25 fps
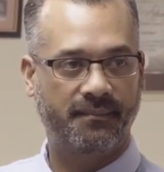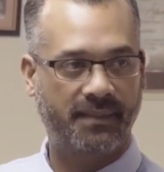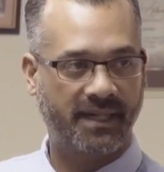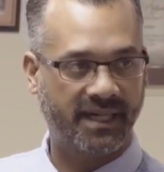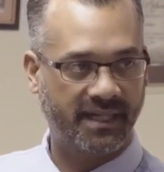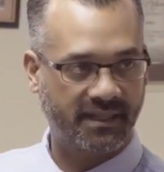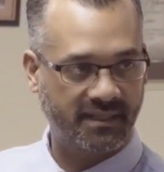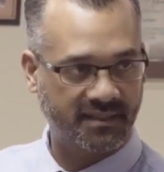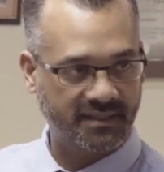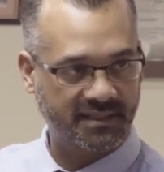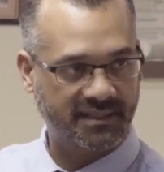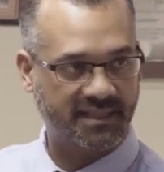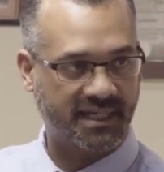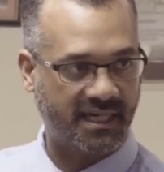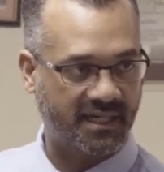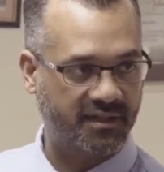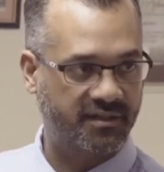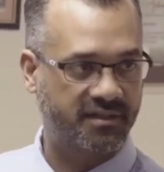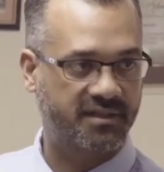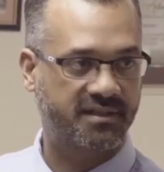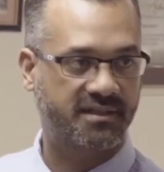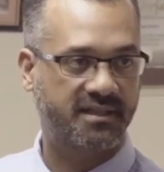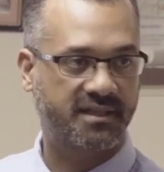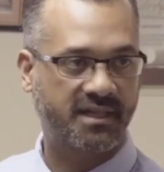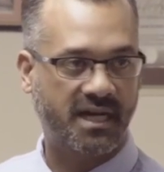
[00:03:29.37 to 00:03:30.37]
by the
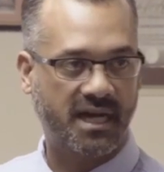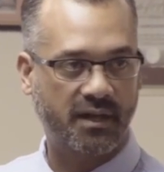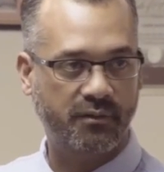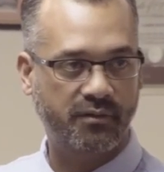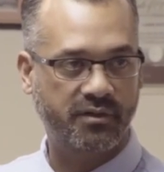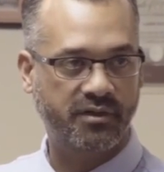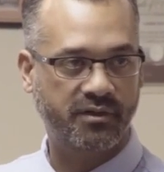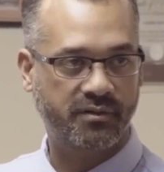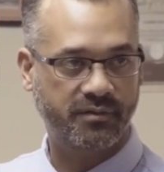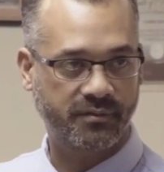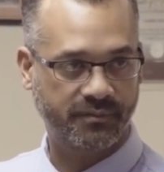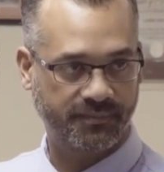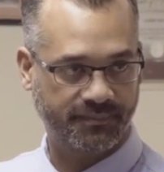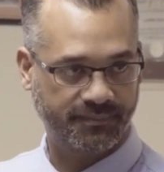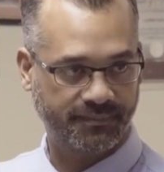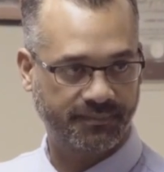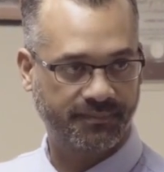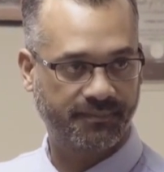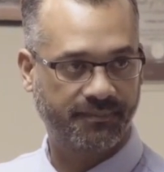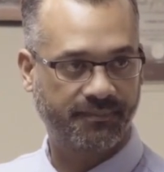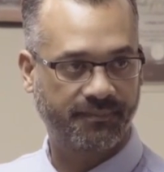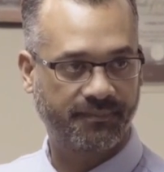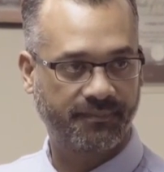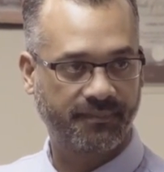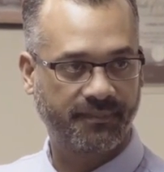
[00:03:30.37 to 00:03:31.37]
structures around you
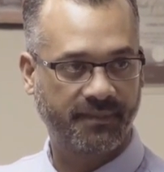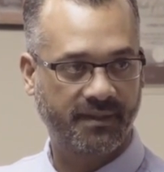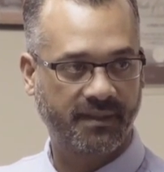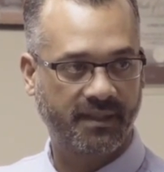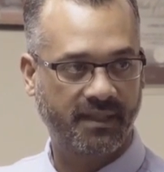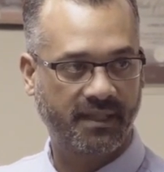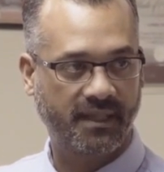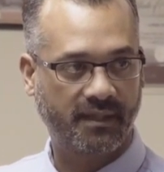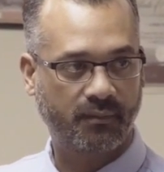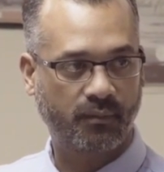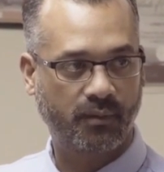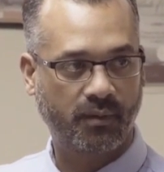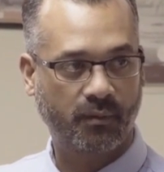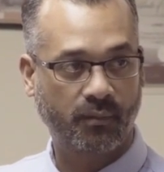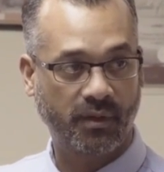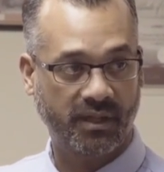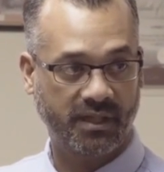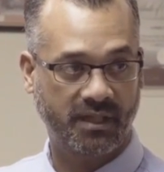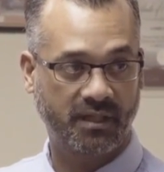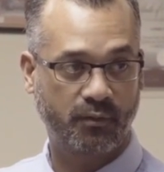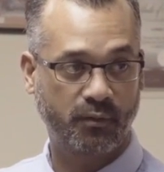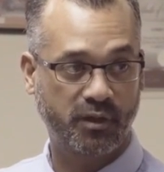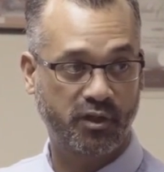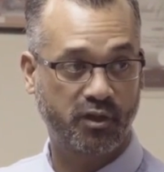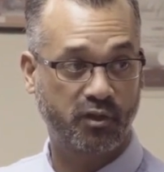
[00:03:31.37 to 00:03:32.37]
that
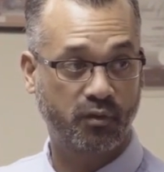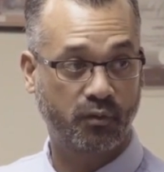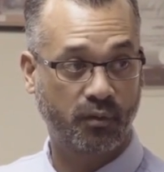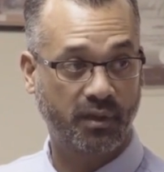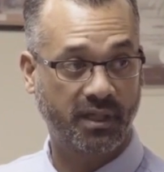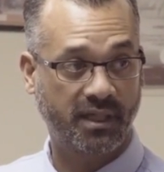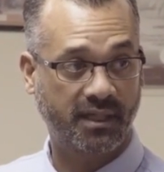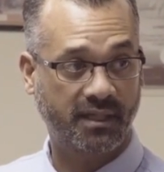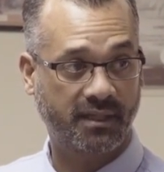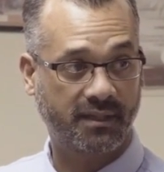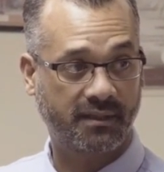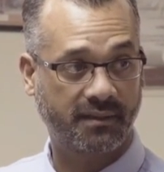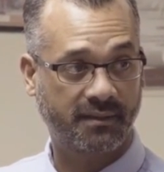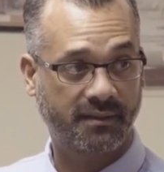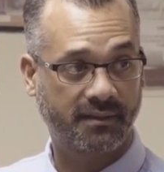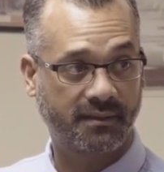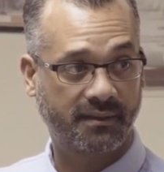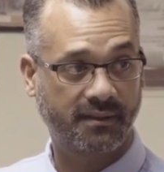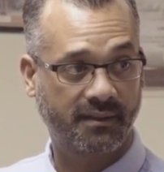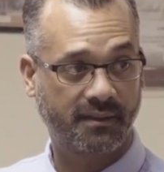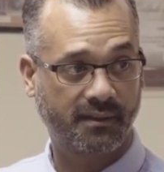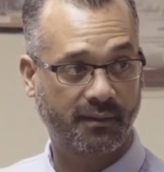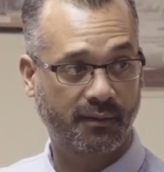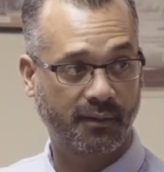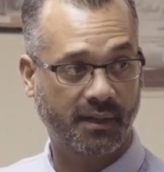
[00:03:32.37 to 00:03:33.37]
within which you work.
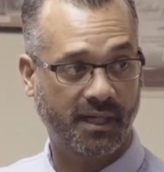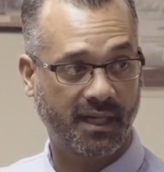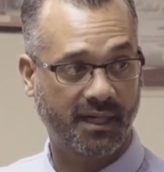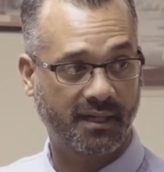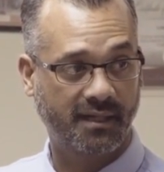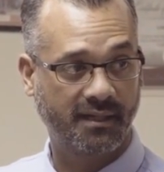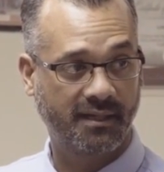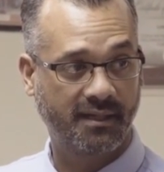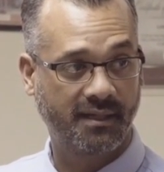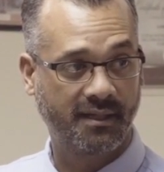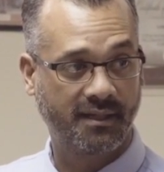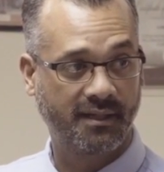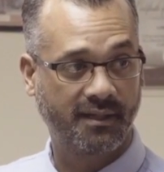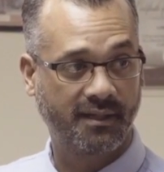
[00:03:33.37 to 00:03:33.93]
Okay.